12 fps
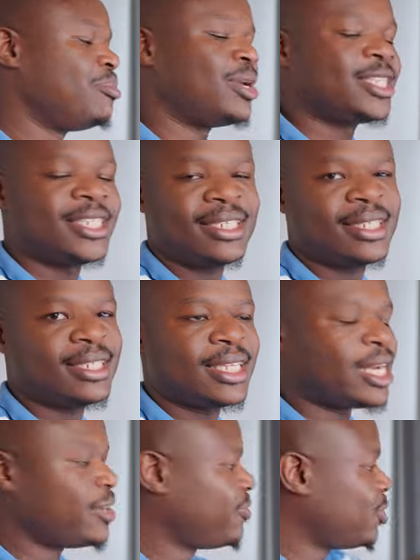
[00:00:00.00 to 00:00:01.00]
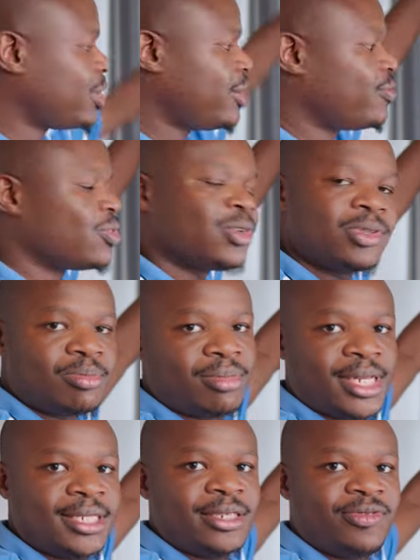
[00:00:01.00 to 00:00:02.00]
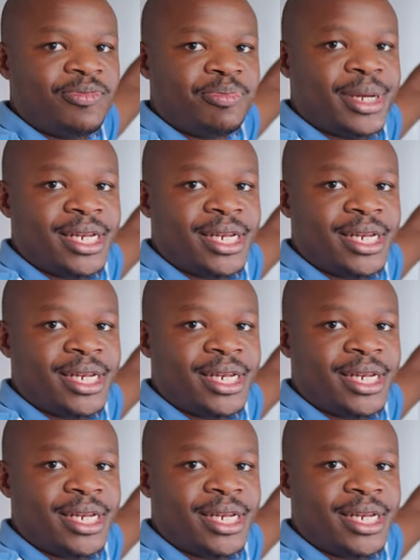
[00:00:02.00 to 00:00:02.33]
But chances are, if you have those massive,